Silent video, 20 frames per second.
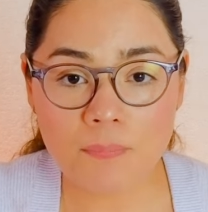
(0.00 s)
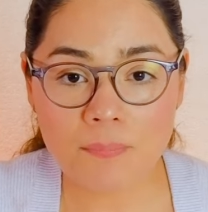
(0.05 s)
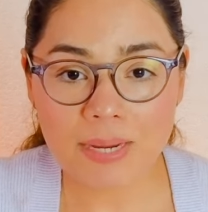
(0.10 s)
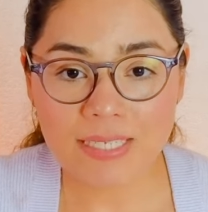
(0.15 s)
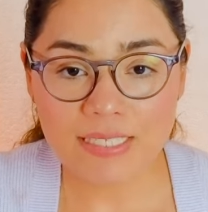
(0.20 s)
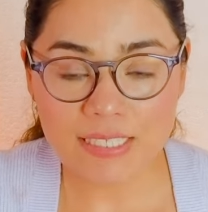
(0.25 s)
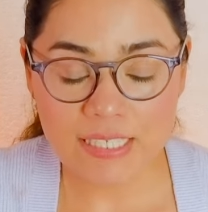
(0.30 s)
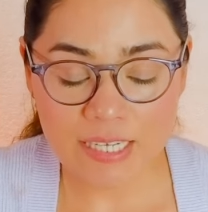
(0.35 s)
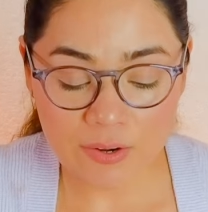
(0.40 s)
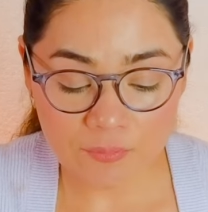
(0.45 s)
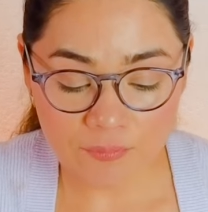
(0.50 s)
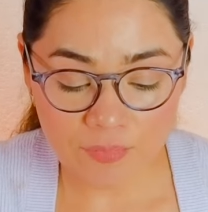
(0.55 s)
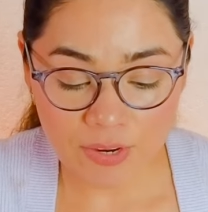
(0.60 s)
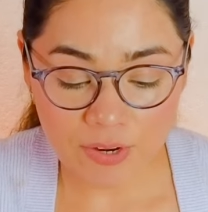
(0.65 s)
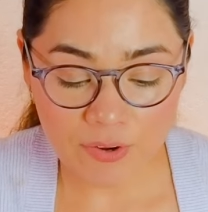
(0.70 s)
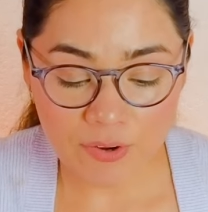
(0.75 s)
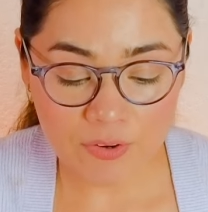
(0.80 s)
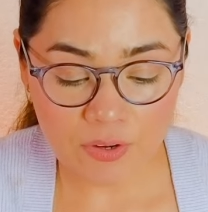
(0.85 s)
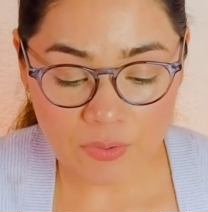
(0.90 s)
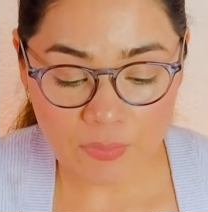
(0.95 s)
my dear
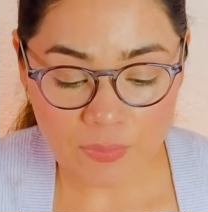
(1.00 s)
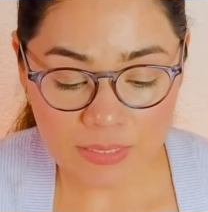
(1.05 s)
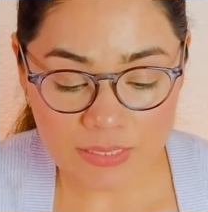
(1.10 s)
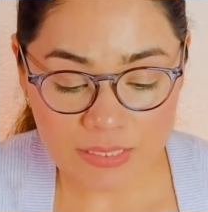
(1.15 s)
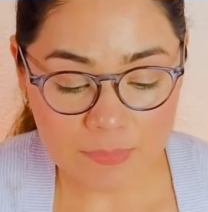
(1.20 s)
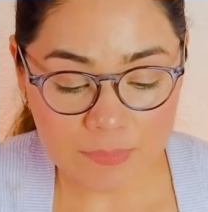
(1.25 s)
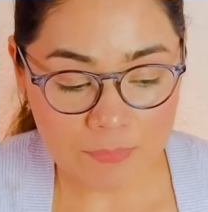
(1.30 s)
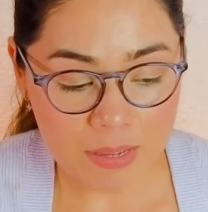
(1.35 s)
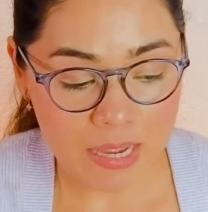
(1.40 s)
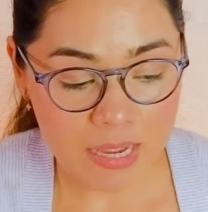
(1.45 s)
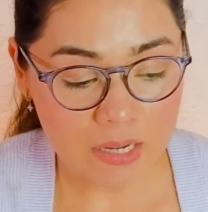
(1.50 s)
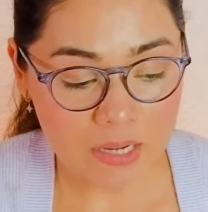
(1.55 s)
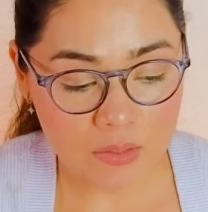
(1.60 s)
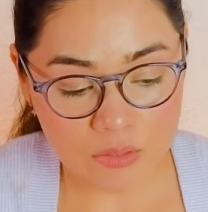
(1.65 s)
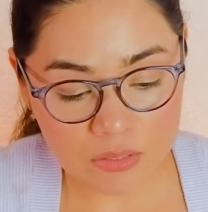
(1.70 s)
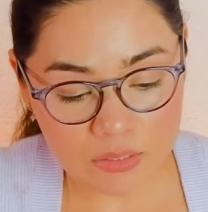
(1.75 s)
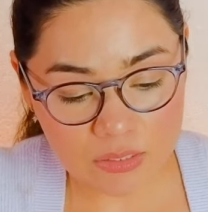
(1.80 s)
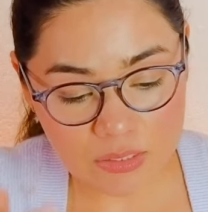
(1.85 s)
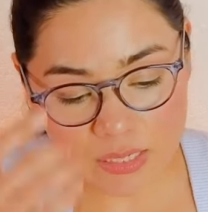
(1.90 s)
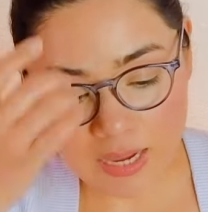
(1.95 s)
Virgo, is
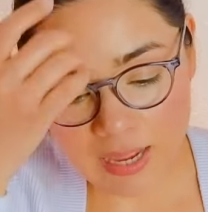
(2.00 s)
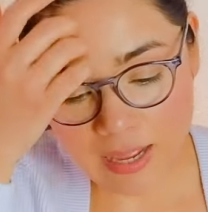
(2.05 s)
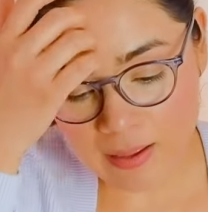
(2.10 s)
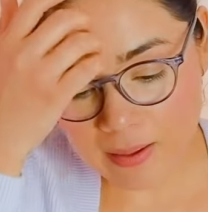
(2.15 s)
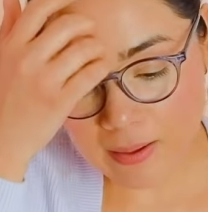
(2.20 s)
about